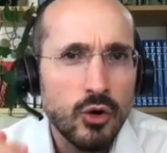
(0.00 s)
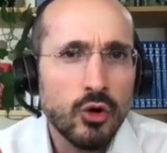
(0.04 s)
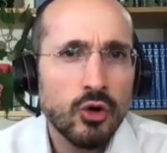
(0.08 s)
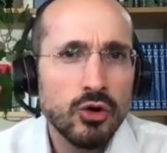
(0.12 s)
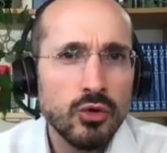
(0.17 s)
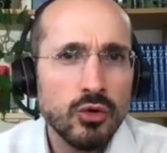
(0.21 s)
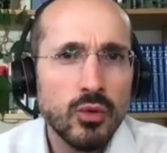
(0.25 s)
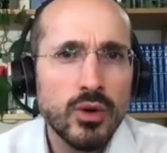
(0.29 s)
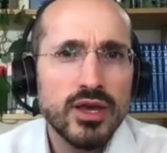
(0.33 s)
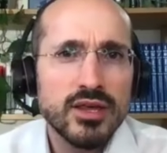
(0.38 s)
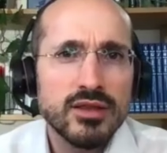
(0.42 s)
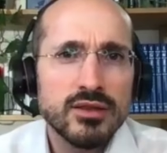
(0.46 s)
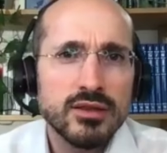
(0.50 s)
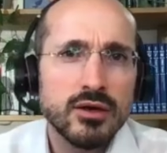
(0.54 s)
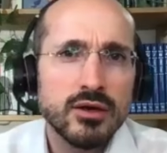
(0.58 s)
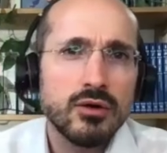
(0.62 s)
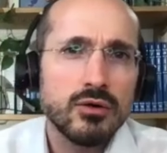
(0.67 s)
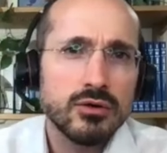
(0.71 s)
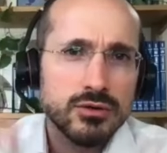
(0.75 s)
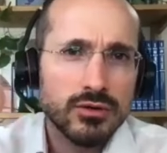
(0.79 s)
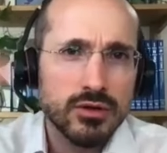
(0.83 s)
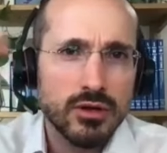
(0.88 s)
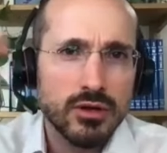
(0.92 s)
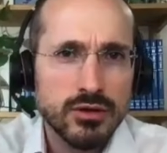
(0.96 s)
always
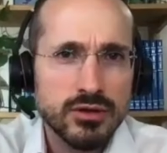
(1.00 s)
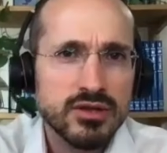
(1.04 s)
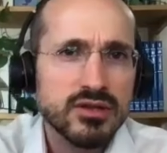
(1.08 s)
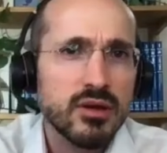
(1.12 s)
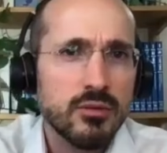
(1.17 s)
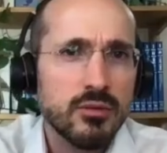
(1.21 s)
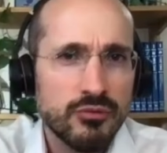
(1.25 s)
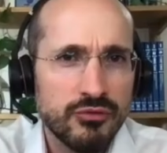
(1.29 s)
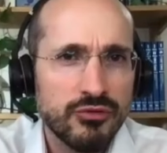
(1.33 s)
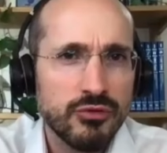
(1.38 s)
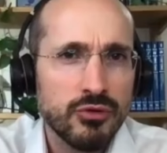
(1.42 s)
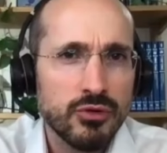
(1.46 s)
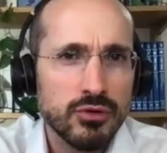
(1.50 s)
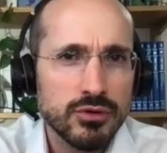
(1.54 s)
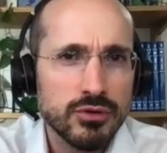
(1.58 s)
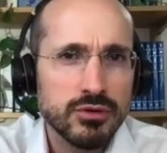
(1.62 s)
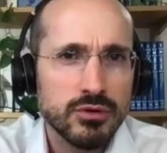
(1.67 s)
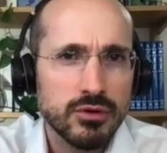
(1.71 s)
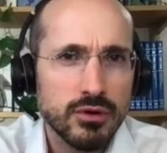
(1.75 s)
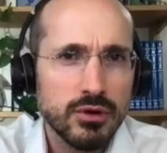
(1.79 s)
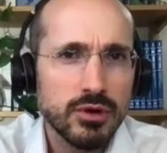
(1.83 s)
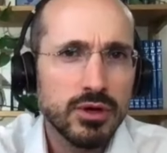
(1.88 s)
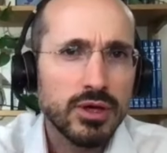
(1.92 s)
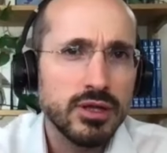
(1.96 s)
goes a step
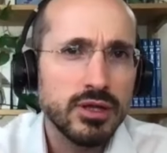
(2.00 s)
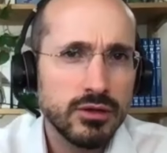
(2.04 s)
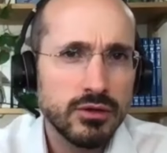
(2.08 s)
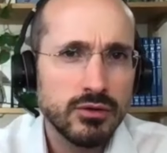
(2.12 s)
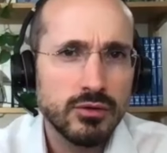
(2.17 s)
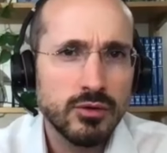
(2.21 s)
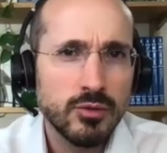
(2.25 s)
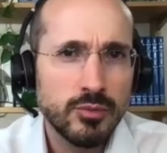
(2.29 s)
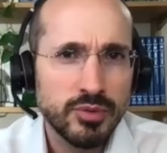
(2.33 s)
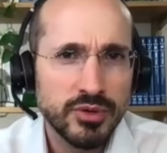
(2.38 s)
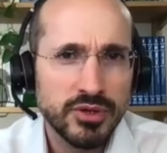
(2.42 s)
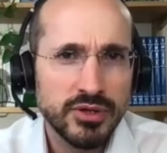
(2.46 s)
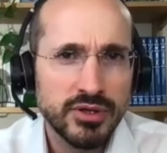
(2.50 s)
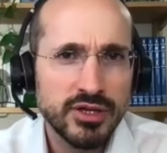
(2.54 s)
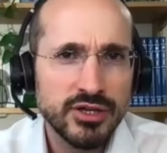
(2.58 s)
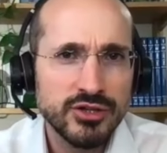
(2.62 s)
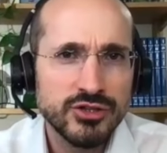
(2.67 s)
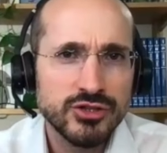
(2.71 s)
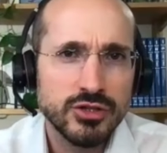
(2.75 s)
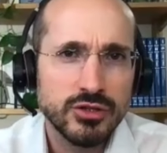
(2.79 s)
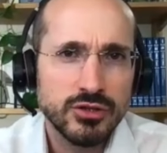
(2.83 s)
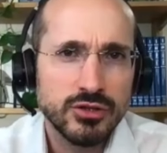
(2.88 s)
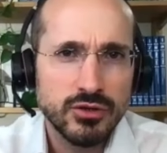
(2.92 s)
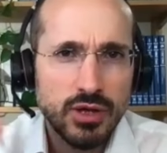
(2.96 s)
further in European
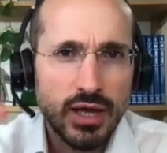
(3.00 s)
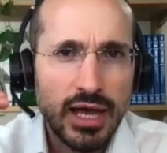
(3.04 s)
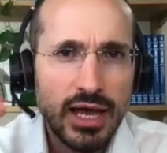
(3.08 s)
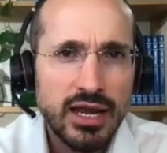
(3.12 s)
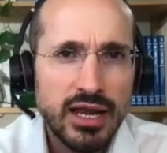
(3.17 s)
election,